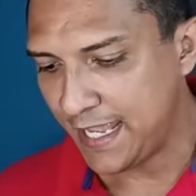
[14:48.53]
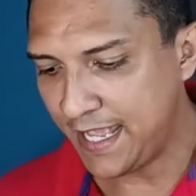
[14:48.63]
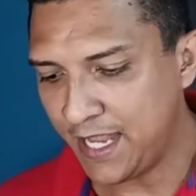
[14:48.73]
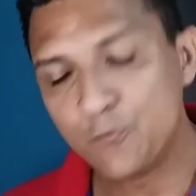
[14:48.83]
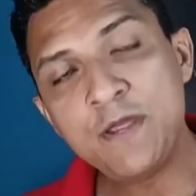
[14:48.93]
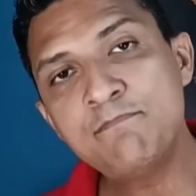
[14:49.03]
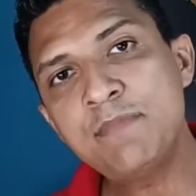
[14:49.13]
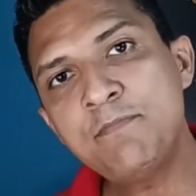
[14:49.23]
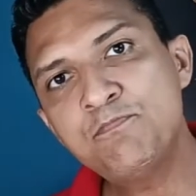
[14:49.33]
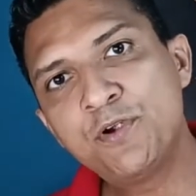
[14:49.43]
uh,
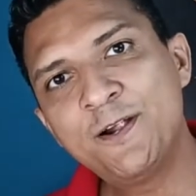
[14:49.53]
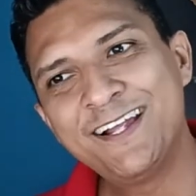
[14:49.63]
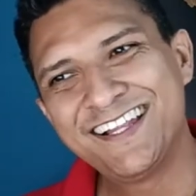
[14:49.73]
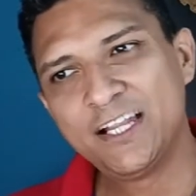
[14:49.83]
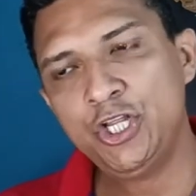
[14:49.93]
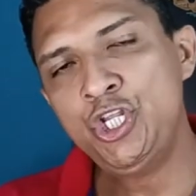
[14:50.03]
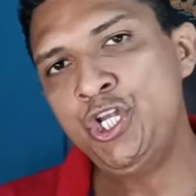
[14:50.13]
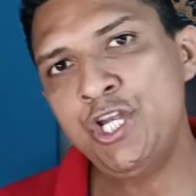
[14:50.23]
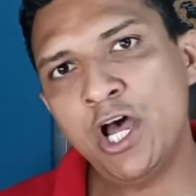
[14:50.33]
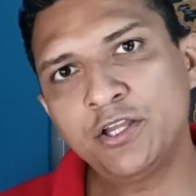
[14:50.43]
remember
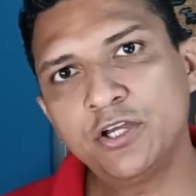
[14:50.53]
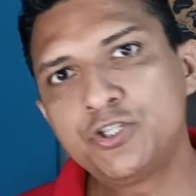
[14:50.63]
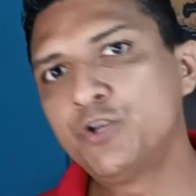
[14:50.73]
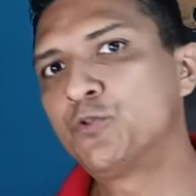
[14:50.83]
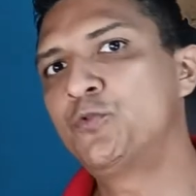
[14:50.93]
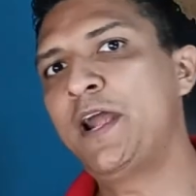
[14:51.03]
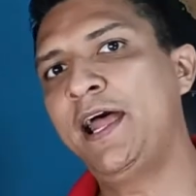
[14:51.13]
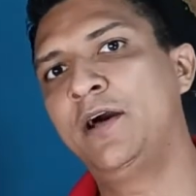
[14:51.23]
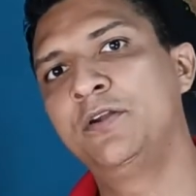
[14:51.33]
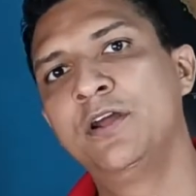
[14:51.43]
not to
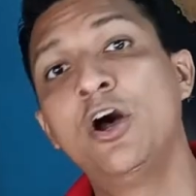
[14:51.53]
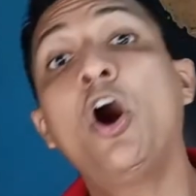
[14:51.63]
round